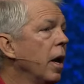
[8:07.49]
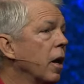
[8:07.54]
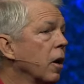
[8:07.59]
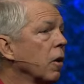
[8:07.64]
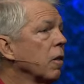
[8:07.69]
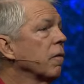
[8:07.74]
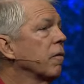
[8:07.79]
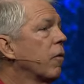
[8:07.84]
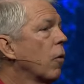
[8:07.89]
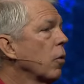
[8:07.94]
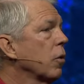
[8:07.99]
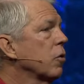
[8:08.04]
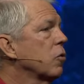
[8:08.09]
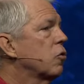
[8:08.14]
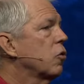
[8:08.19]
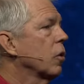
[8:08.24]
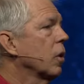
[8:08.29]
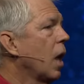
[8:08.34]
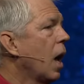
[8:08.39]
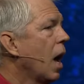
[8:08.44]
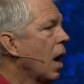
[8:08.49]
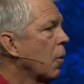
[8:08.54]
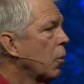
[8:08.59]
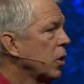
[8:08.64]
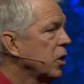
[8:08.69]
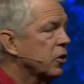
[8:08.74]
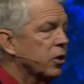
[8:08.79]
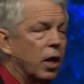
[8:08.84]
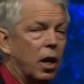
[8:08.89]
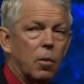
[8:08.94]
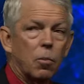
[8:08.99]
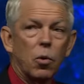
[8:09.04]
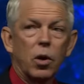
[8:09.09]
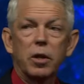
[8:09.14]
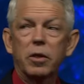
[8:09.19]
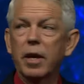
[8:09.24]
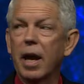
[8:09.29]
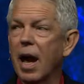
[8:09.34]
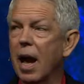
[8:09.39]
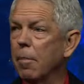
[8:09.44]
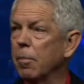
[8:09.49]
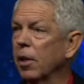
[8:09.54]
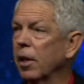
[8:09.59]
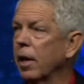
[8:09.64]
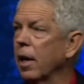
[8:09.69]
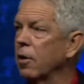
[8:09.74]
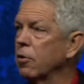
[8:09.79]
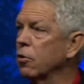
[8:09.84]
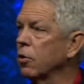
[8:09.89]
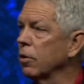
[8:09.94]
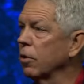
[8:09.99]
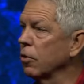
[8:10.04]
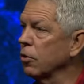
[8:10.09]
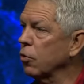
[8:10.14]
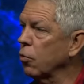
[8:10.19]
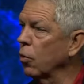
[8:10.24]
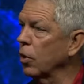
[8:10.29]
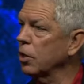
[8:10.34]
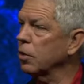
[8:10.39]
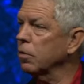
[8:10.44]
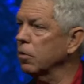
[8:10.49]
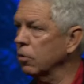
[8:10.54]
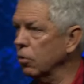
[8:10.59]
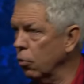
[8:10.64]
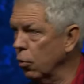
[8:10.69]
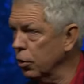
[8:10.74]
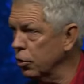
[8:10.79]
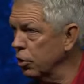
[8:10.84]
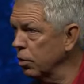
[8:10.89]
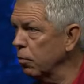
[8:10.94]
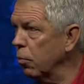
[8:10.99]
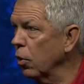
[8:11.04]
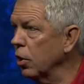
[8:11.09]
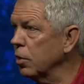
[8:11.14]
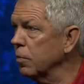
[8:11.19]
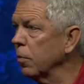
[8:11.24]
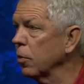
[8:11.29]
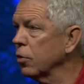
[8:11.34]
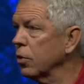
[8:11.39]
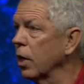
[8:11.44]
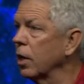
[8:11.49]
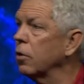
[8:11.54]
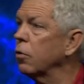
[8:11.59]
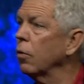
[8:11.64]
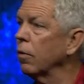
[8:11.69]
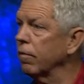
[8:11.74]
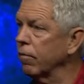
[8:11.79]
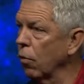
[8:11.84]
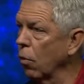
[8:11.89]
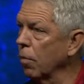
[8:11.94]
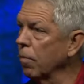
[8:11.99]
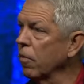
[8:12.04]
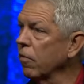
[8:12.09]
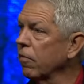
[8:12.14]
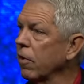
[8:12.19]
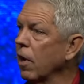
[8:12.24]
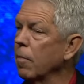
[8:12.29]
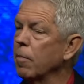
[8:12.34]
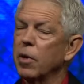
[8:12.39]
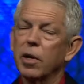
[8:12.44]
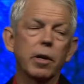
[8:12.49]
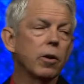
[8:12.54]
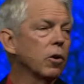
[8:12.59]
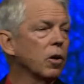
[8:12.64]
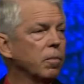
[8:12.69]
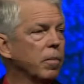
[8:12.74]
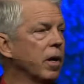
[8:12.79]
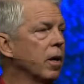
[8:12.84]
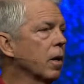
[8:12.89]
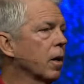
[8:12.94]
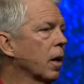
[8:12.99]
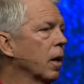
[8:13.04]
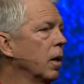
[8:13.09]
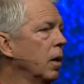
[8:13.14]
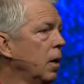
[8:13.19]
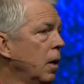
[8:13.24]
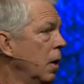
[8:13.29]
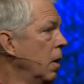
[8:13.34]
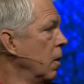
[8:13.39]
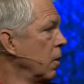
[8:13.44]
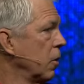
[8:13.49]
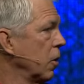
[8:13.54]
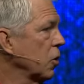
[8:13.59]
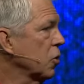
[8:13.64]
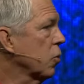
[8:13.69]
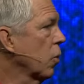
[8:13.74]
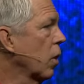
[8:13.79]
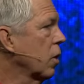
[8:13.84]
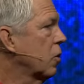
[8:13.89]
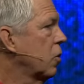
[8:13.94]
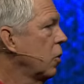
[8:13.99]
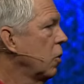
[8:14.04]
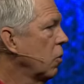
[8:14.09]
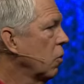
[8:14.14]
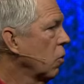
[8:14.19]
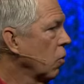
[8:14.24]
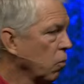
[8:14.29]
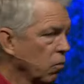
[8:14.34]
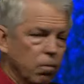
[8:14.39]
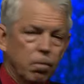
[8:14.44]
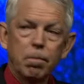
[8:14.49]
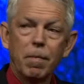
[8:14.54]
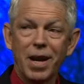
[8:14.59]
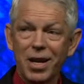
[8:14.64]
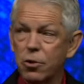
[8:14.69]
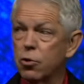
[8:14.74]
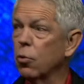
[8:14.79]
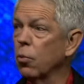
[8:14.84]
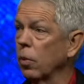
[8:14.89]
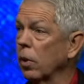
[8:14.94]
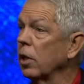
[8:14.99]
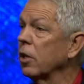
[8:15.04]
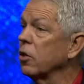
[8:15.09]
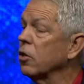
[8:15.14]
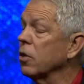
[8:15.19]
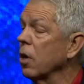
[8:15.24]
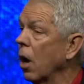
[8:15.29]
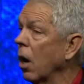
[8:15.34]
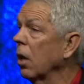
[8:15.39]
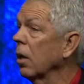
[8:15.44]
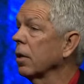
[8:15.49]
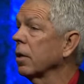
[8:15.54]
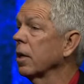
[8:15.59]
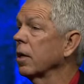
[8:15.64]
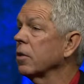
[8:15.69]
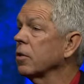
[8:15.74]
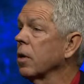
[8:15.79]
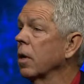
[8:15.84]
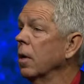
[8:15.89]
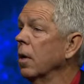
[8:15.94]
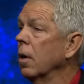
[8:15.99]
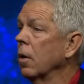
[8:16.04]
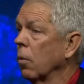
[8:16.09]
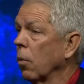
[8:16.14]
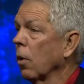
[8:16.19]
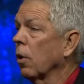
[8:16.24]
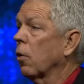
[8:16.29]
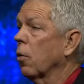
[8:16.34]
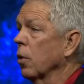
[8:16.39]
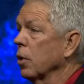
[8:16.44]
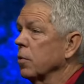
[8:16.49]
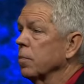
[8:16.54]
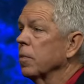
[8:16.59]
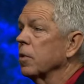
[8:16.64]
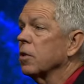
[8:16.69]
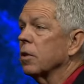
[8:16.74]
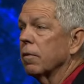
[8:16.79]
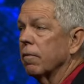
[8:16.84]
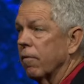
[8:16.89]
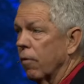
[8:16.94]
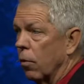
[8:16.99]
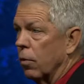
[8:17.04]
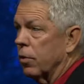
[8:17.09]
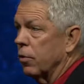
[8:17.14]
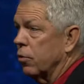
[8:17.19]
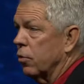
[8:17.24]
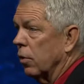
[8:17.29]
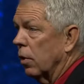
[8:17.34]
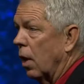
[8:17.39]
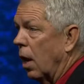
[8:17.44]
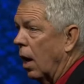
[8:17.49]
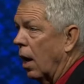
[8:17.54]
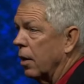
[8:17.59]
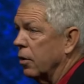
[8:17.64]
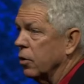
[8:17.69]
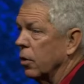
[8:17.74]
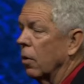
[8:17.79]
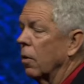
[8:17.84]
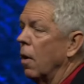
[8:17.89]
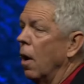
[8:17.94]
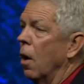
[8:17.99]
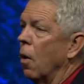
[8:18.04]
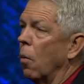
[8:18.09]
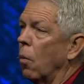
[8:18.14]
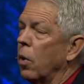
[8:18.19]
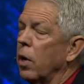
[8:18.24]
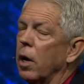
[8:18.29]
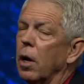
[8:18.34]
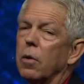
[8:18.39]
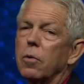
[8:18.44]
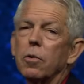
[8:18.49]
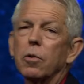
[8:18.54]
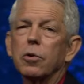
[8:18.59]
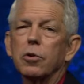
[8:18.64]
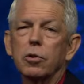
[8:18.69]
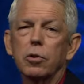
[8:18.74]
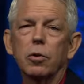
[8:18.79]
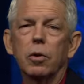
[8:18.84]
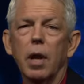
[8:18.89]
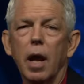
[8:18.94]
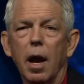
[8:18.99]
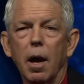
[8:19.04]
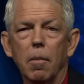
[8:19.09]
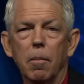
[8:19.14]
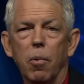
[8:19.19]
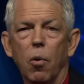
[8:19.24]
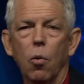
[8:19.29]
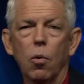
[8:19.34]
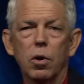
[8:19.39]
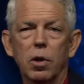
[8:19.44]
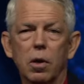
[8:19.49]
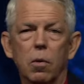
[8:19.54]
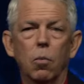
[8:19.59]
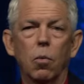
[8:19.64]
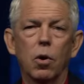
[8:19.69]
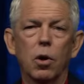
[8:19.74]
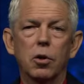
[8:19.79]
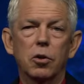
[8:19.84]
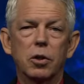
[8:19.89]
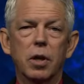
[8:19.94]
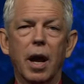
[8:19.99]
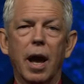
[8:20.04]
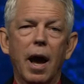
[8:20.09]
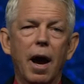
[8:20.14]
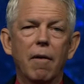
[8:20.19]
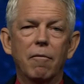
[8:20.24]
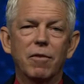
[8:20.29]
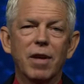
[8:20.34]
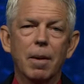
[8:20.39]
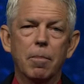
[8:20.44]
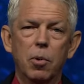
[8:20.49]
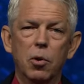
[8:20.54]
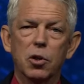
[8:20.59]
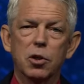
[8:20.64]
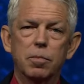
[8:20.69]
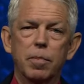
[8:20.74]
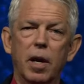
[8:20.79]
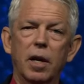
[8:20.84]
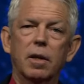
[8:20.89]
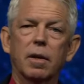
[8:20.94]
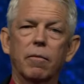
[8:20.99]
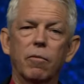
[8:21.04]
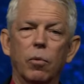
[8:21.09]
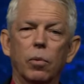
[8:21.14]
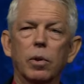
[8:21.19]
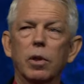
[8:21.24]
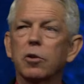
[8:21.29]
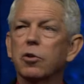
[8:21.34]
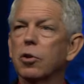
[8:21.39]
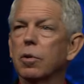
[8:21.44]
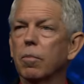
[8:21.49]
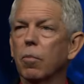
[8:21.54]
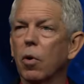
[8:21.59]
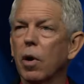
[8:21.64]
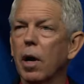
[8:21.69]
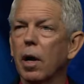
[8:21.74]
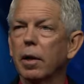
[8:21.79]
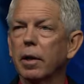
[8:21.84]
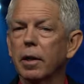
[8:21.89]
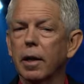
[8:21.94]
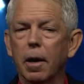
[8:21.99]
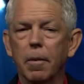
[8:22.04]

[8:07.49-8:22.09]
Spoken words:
And on the 4th of July, we celebrate the application of those Christian principles into a form of government here in America. Those were our two major religious holidays, were Christmas and 4th of July. So we understood how important it was to have that perspective of religion and morality.